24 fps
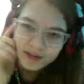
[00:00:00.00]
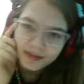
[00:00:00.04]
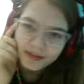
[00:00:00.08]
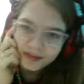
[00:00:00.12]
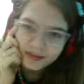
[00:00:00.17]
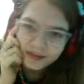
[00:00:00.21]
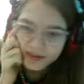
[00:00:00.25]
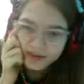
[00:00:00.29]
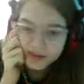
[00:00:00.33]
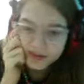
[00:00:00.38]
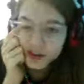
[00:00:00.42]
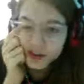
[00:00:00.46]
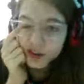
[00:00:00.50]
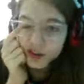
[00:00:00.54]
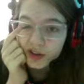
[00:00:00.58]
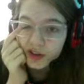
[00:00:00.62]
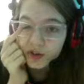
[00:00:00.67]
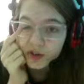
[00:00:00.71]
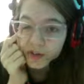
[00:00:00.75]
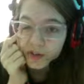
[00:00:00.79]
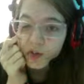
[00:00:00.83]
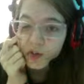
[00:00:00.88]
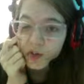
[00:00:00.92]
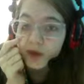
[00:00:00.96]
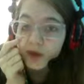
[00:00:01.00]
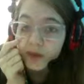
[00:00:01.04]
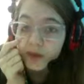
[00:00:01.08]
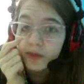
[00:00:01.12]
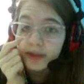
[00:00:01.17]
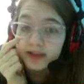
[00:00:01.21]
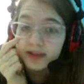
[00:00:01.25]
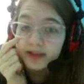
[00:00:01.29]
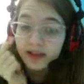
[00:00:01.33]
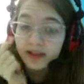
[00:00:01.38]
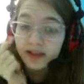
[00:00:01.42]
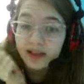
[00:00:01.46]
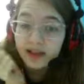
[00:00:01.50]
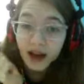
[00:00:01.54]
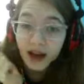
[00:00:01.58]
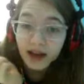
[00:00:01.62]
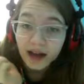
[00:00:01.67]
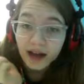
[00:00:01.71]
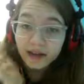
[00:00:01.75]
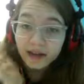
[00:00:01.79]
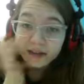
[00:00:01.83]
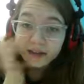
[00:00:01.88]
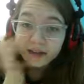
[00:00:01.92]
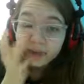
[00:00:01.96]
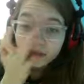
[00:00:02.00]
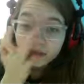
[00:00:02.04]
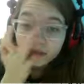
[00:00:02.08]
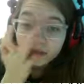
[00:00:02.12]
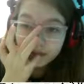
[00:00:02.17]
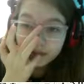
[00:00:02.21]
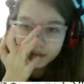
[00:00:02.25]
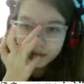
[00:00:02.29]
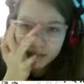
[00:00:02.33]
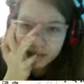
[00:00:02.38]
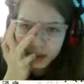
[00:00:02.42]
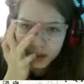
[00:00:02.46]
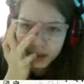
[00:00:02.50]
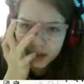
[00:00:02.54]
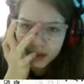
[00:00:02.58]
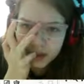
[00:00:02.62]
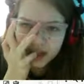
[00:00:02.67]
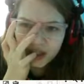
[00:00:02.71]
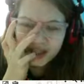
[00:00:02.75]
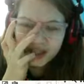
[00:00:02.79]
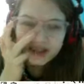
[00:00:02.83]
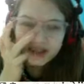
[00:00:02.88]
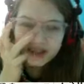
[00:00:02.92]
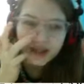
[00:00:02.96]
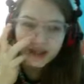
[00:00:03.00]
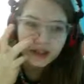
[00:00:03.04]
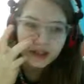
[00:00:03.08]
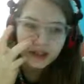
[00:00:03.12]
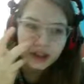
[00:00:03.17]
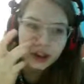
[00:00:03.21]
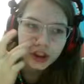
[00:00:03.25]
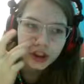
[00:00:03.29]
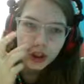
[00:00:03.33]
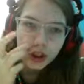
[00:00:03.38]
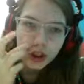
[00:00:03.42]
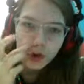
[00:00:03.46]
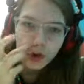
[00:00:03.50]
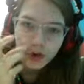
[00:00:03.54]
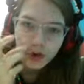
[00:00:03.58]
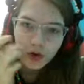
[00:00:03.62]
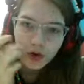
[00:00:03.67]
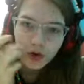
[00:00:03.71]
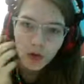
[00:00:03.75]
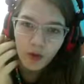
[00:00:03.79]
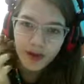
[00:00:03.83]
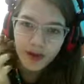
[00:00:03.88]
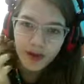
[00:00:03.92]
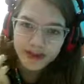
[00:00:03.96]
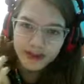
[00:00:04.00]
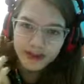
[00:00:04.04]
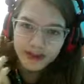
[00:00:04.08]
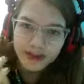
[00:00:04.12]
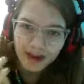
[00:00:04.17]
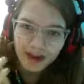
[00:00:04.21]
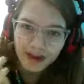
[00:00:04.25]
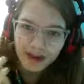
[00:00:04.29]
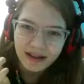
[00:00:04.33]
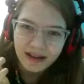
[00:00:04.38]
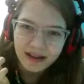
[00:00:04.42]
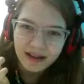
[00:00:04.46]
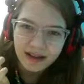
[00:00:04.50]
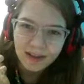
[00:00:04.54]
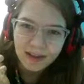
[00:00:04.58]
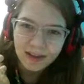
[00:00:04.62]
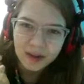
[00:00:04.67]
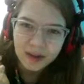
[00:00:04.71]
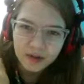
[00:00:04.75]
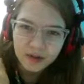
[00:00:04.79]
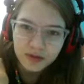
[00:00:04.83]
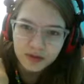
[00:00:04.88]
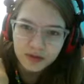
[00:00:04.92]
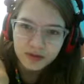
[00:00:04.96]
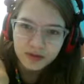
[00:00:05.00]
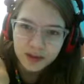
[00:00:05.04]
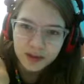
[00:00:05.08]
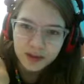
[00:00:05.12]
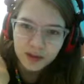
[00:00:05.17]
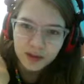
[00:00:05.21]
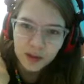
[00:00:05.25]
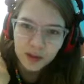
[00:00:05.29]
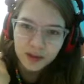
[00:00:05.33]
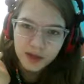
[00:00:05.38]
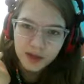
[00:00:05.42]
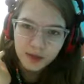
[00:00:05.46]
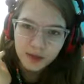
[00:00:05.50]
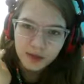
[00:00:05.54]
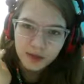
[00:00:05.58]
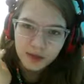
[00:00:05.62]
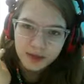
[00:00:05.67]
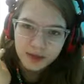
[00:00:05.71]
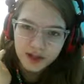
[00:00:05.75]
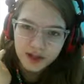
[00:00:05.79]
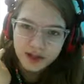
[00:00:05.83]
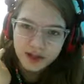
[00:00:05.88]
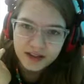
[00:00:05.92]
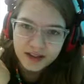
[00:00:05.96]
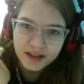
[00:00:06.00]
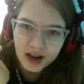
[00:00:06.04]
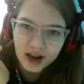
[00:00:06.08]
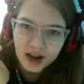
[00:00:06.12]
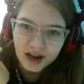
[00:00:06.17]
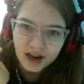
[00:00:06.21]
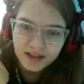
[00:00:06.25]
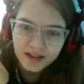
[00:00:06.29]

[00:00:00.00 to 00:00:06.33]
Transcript: so the wolf basically died. It's not shown quite yet, but the winged wolf does die,